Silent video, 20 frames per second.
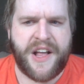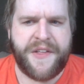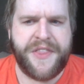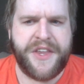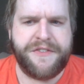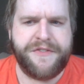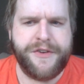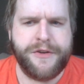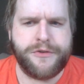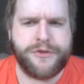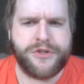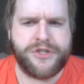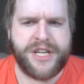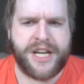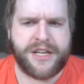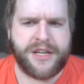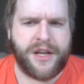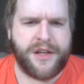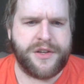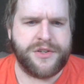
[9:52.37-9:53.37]
and the future
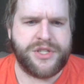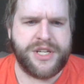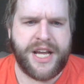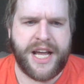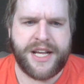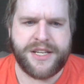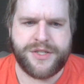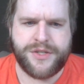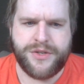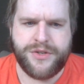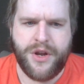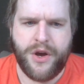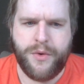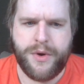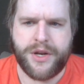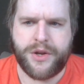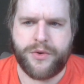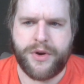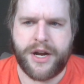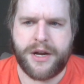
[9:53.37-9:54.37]
technology has no
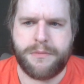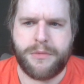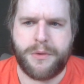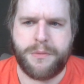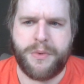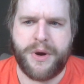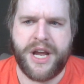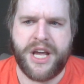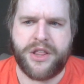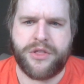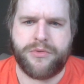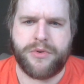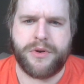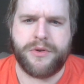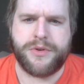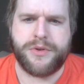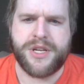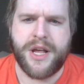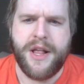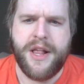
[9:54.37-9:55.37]
incredible
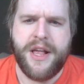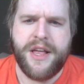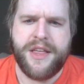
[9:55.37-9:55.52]
breakthroughs